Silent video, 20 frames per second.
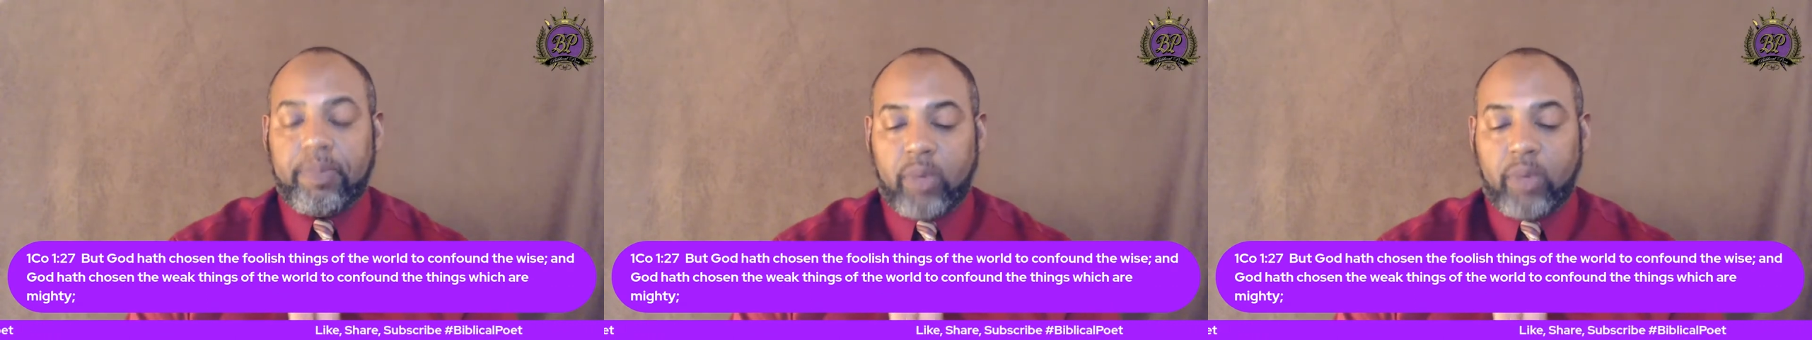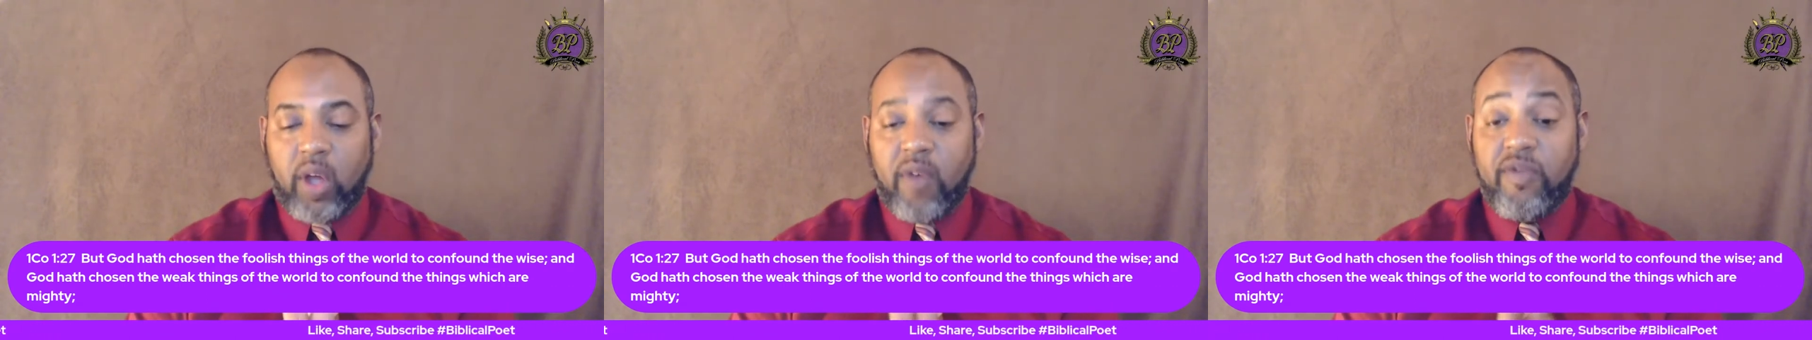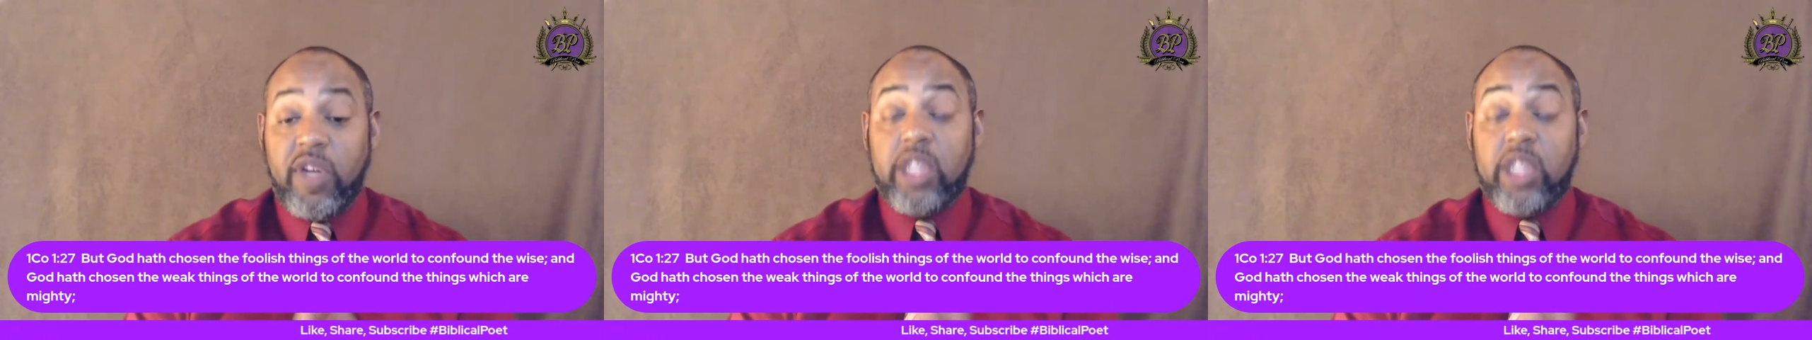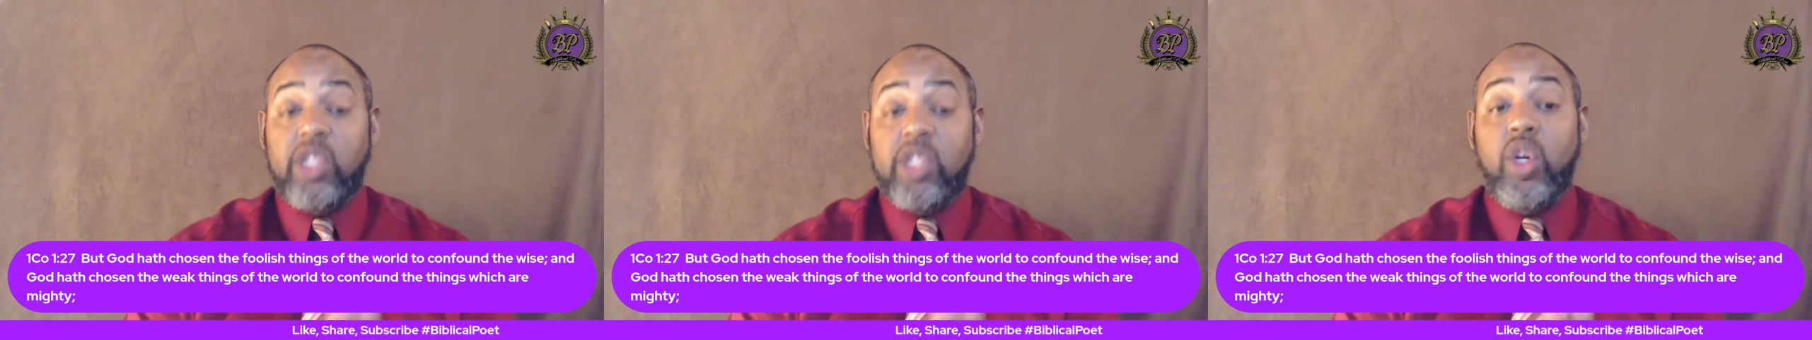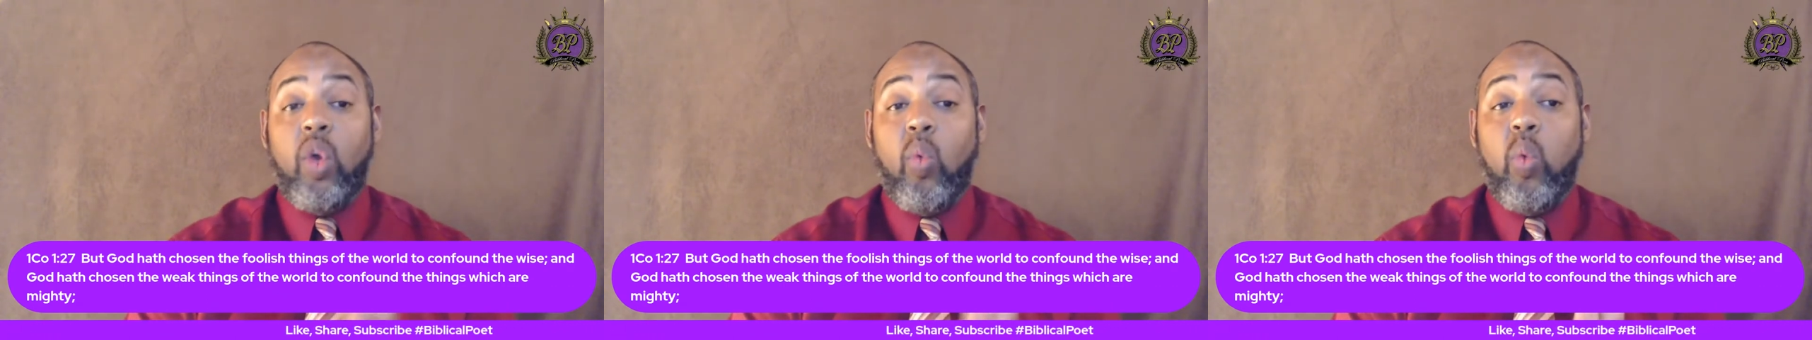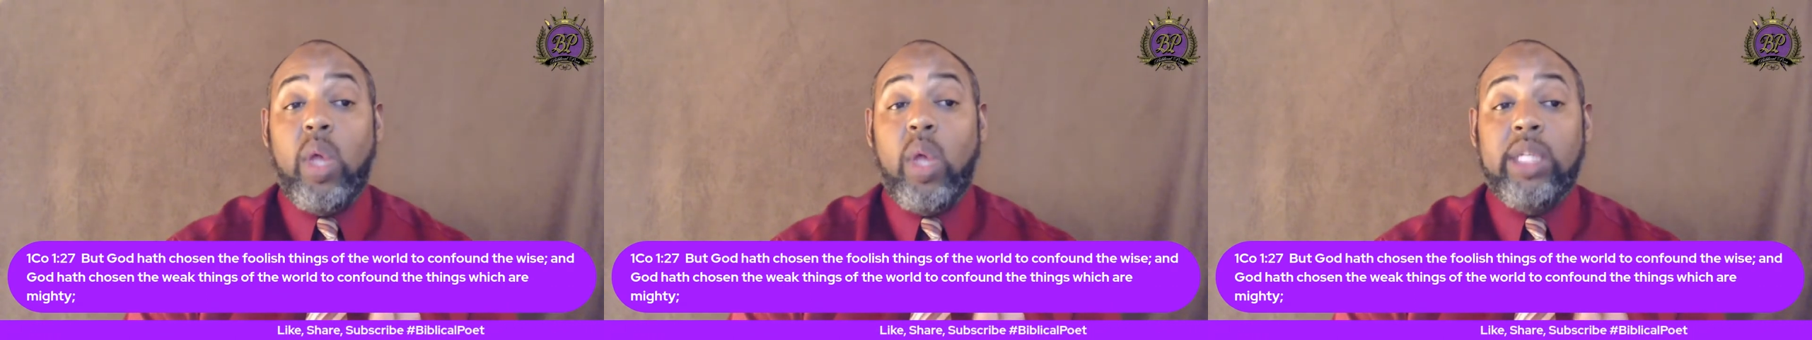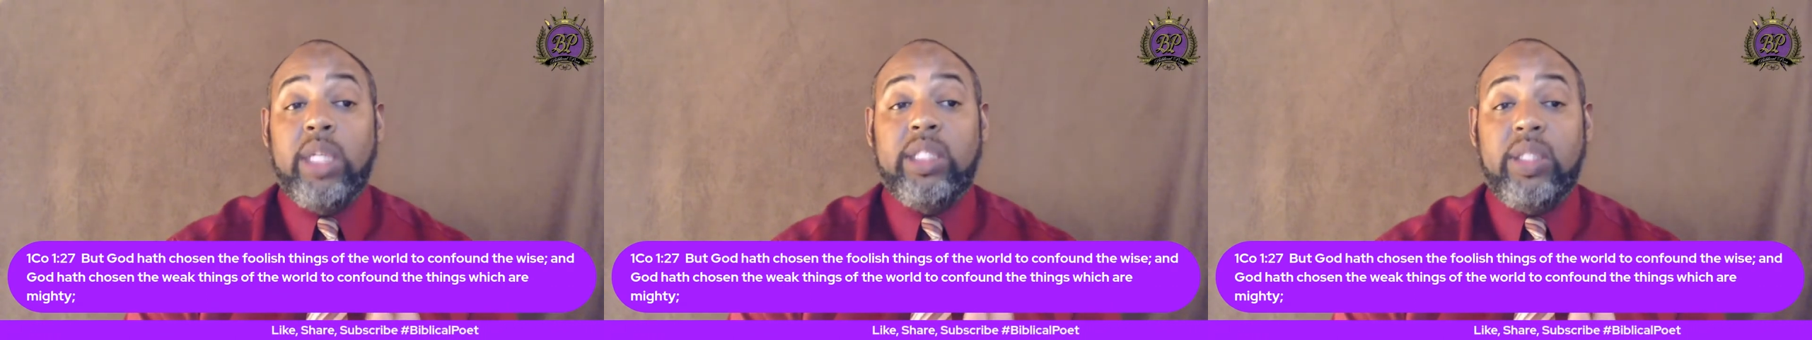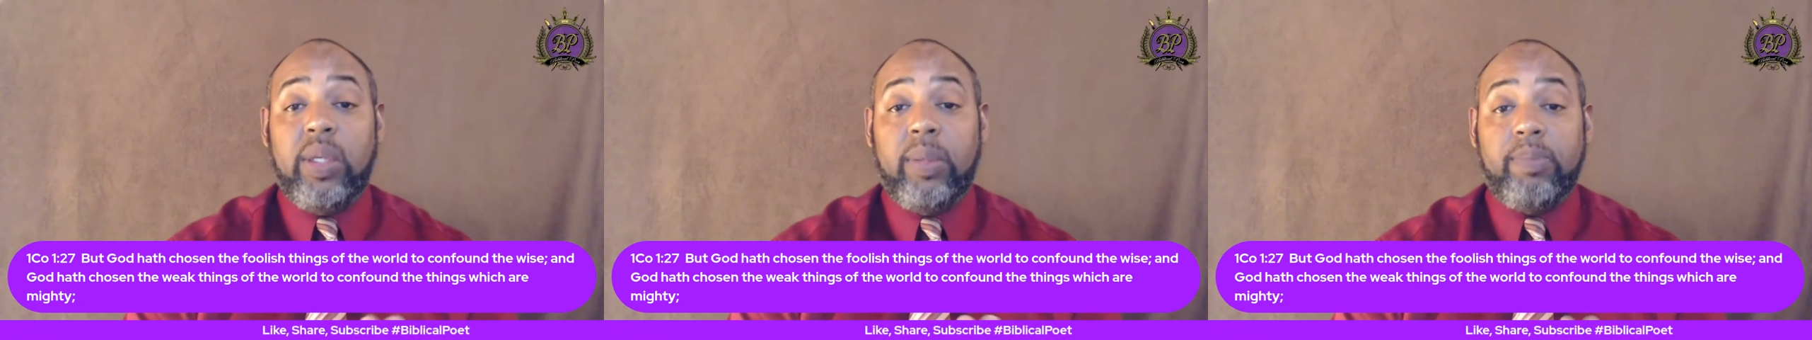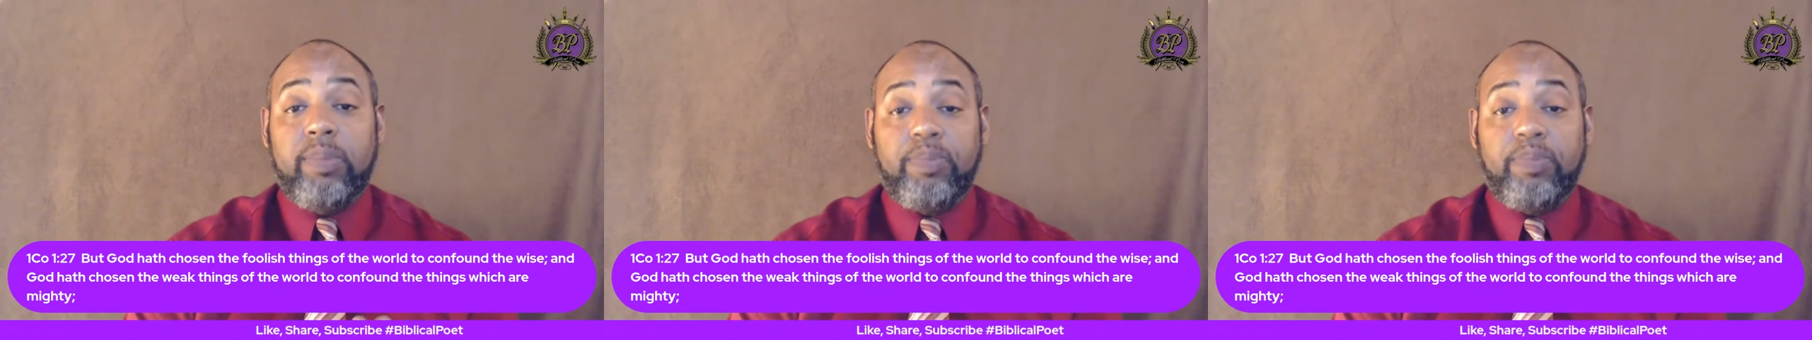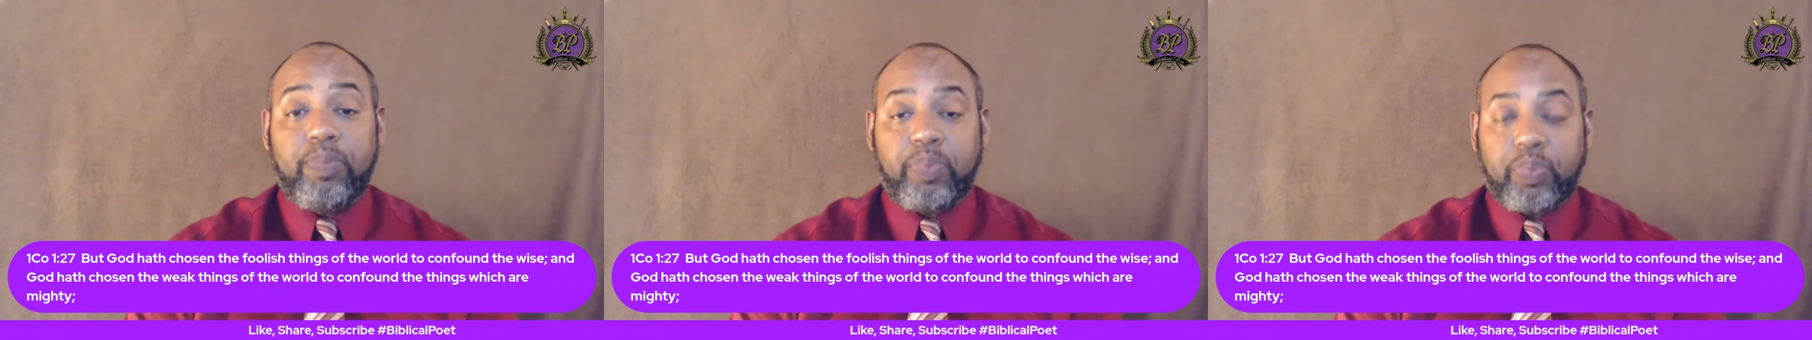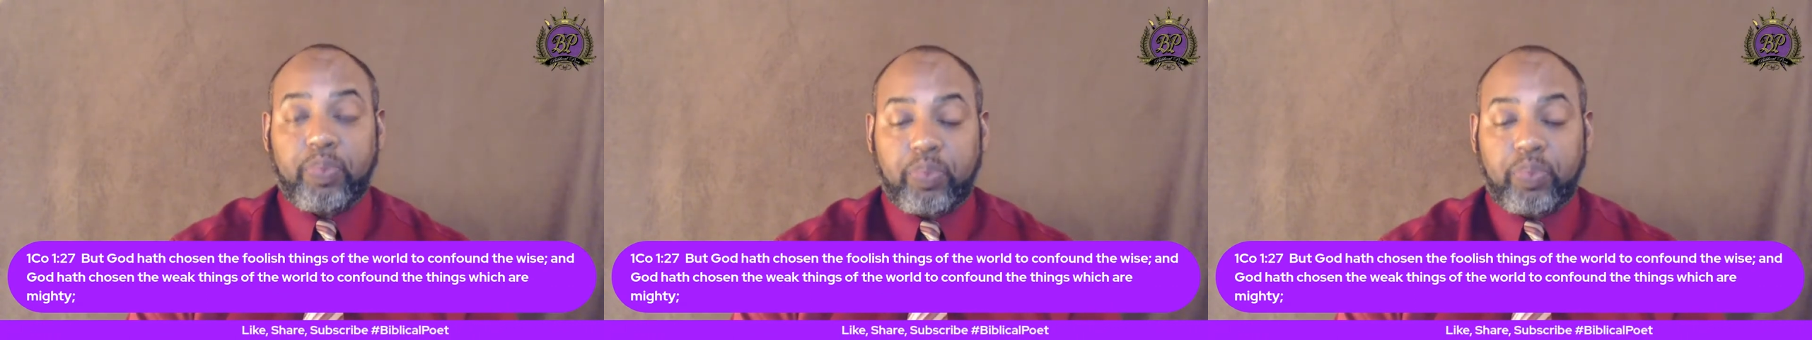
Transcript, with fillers: conventional wisdom